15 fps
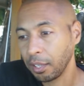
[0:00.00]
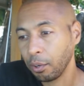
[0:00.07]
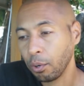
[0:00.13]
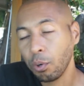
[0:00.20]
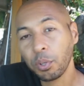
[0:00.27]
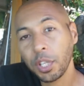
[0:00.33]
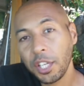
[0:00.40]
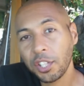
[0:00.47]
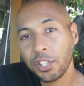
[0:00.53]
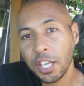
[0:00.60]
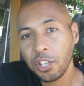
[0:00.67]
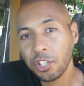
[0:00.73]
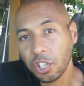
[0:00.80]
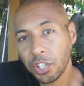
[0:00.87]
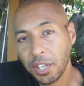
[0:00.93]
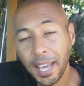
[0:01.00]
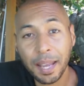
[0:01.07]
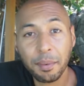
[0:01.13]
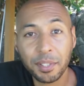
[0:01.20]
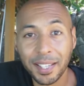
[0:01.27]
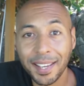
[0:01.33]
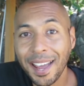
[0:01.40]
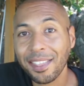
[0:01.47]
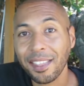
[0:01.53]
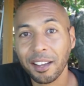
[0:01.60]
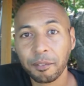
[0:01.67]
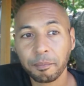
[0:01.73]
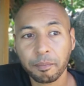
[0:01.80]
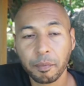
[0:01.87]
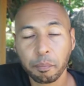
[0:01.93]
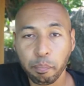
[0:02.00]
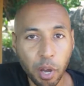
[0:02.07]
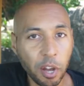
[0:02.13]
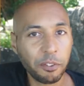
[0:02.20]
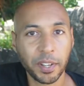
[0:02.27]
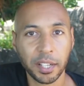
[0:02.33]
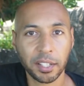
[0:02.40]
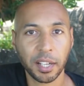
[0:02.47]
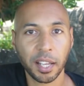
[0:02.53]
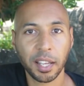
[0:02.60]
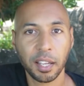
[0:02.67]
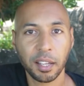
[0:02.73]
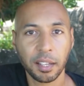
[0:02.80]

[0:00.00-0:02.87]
all these things just came together perfectly,